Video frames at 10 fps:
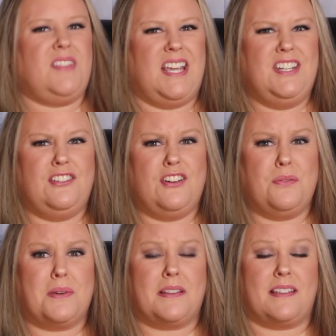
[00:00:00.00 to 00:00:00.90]
and you
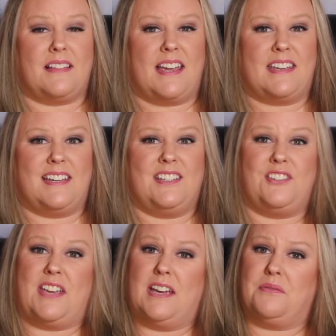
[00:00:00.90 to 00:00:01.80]
don't really like it,
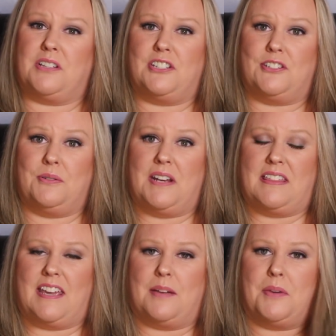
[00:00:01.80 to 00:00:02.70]
you can't really do
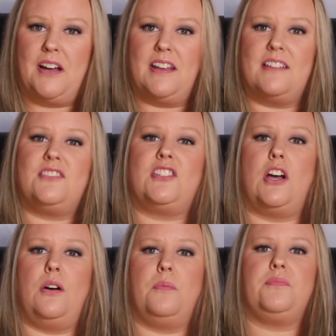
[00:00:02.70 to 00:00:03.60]
anything about it.
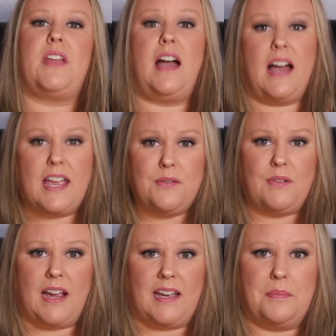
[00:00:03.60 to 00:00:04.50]
So I
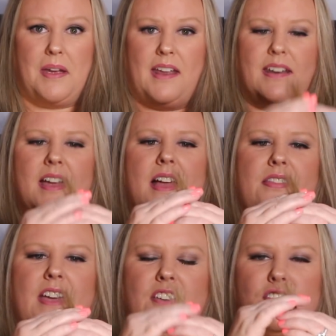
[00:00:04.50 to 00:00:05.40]
recommend
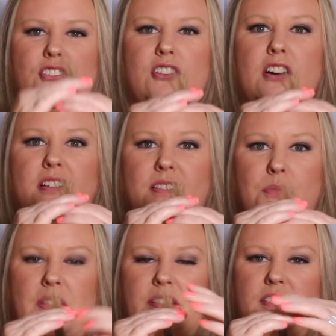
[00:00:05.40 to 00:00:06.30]
that you start
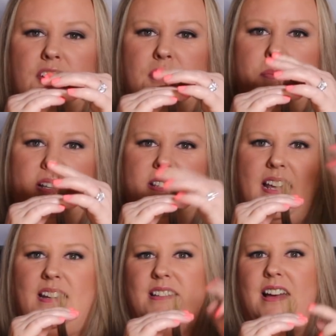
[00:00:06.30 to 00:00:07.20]
with little bits
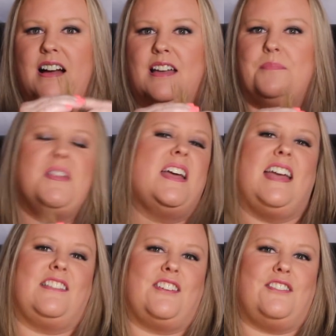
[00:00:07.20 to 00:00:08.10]
at a time
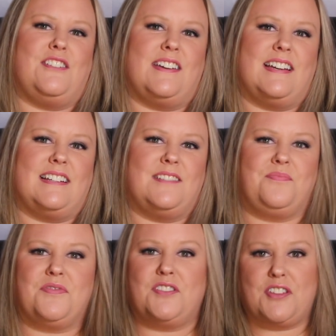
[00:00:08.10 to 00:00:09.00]
until you get
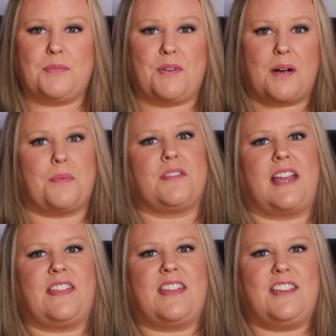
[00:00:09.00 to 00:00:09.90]
to the proper
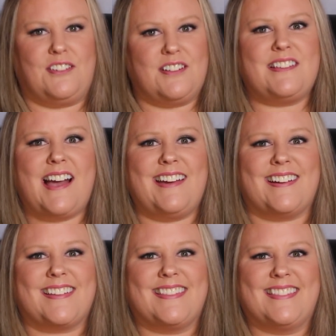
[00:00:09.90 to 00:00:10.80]
length that you desire.